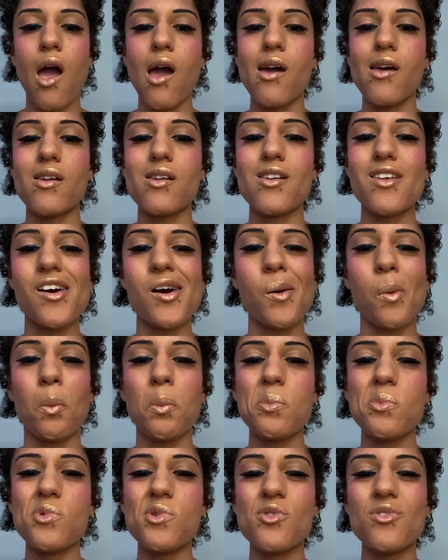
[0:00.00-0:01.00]
Now
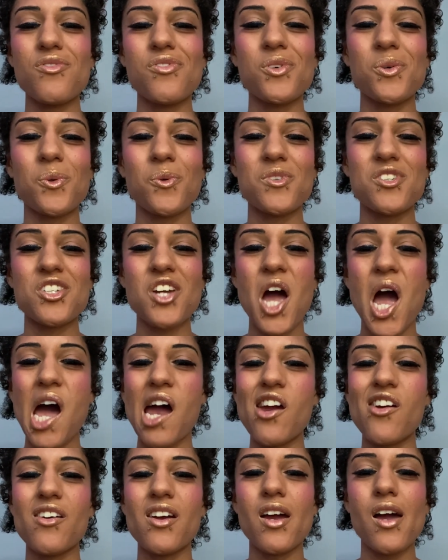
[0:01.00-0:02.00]
move your jaw
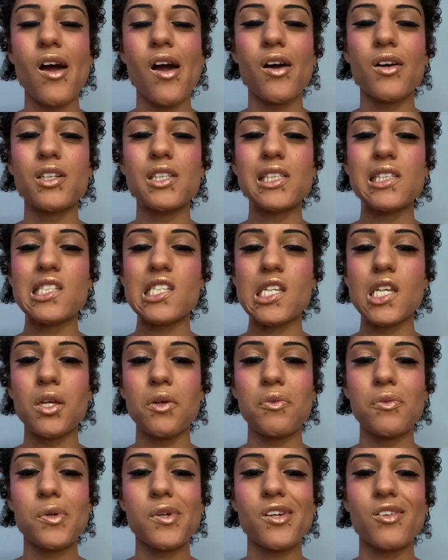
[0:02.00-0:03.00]
around and see if
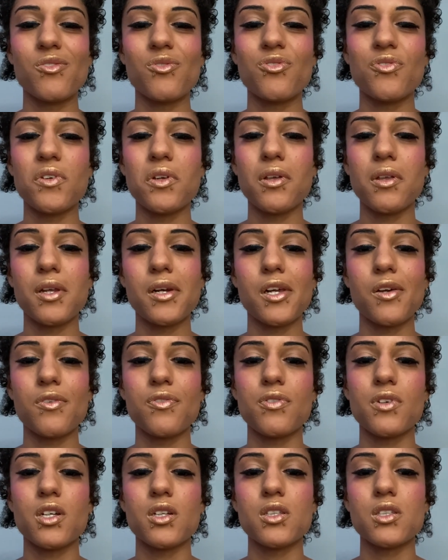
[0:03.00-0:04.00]
you can feel a
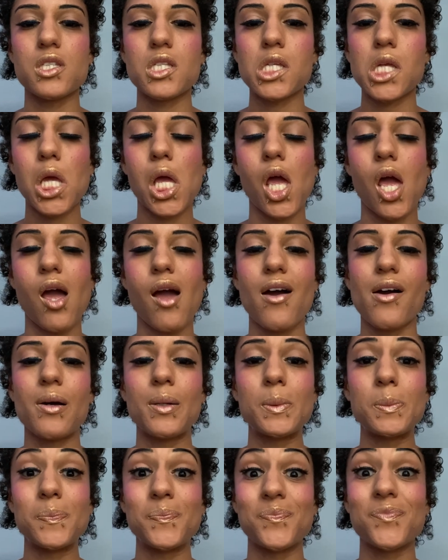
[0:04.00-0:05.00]
difference.
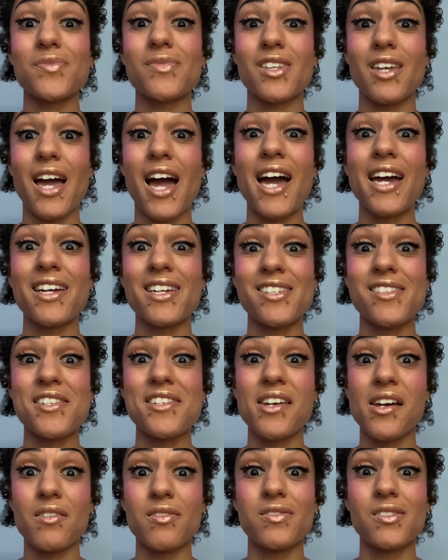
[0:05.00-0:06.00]
I can
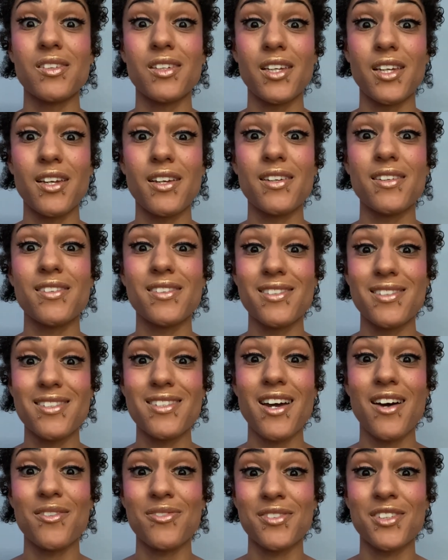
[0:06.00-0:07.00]
definitely
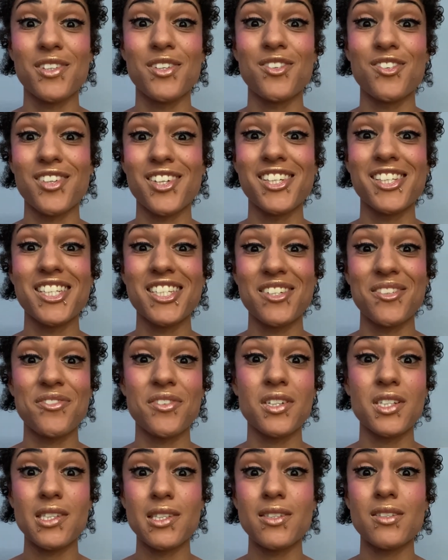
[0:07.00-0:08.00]
feel a
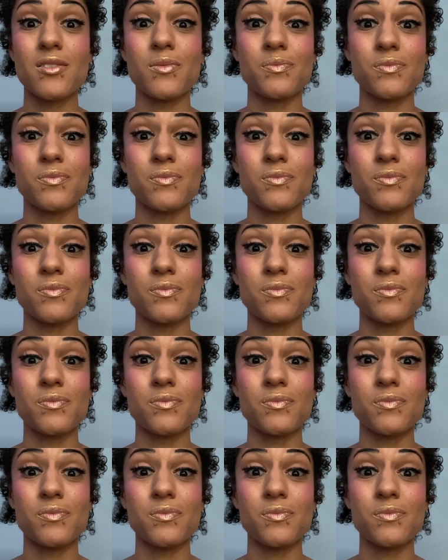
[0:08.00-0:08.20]
difference.